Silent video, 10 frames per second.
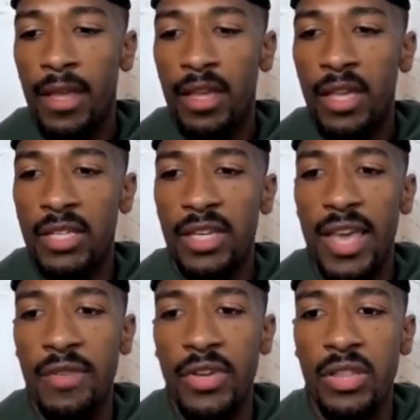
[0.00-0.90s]
is
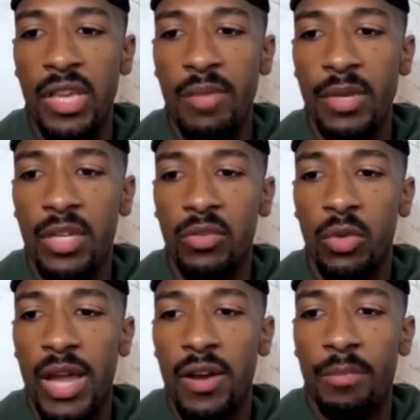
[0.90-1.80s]
everything, because
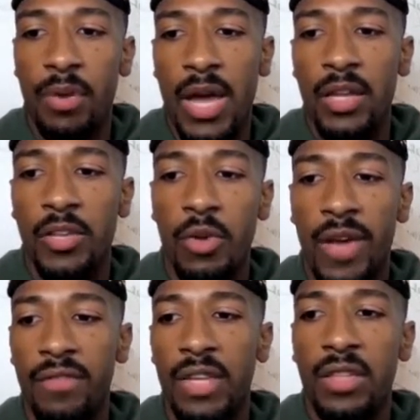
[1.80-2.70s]
without a product, you
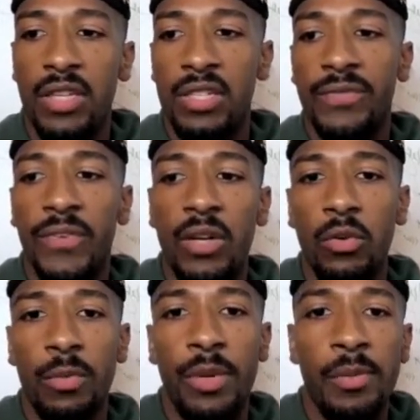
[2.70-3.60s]
have nothing to funnel
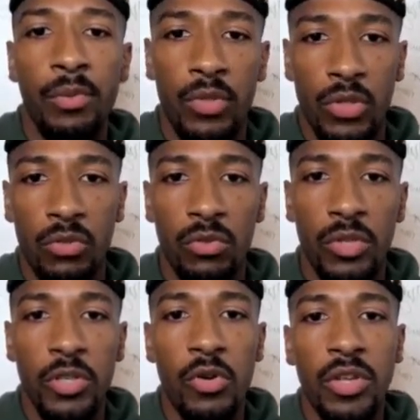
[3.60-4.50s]
the people to.
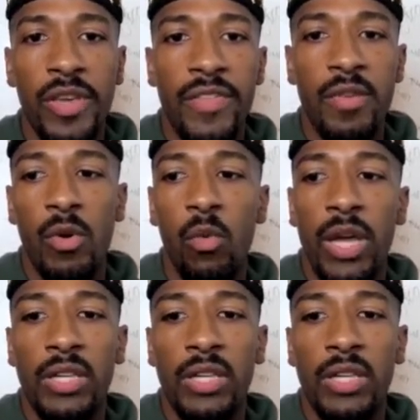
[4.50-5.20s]
You don't give them a way to